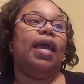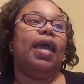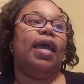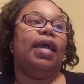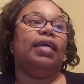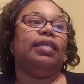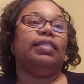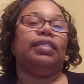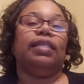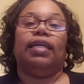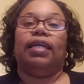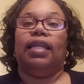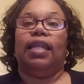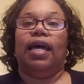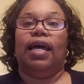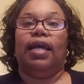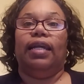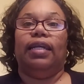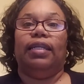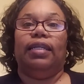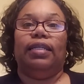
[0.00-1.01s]
as the
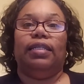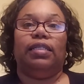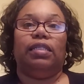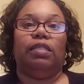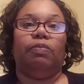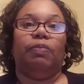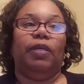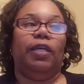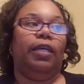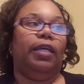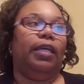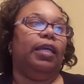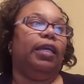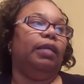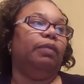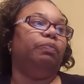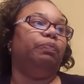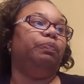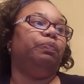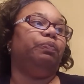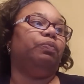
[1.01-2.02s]
client is
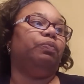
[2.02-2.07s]
speaking.